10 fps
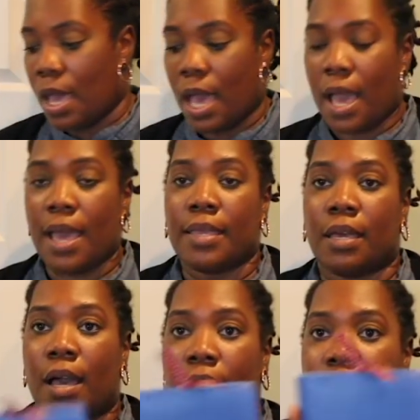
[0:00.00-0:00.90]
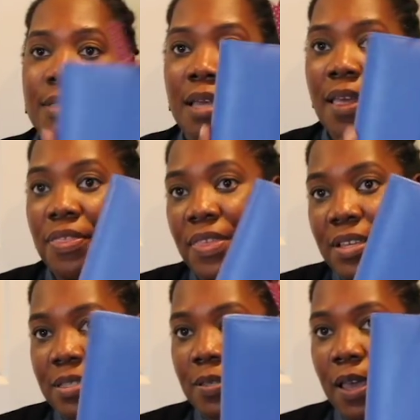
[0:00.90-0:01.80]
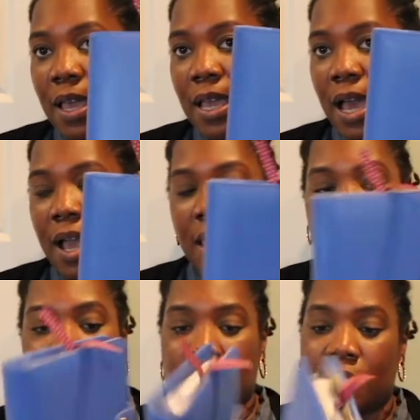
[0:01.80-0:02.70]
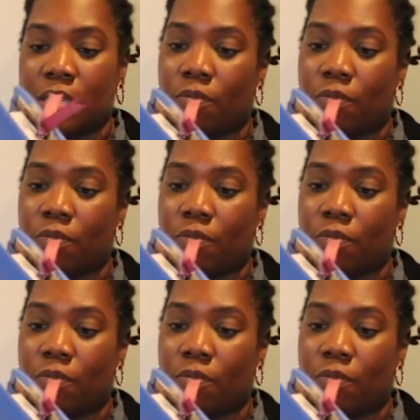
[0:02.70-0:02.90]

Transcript: I got this guy, and this is the